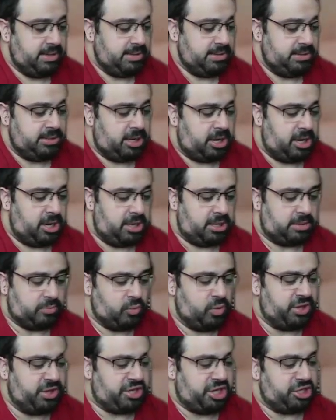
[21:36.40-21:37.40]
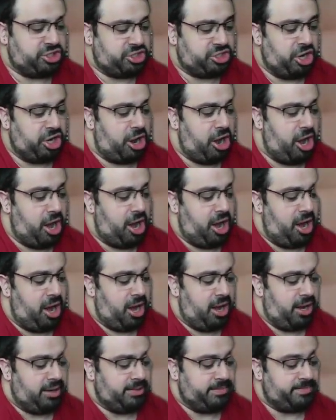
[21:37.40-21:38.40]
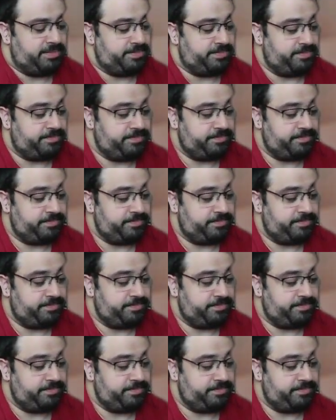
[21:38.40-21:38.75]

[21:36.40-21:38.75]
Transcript: Tom with the Dawn.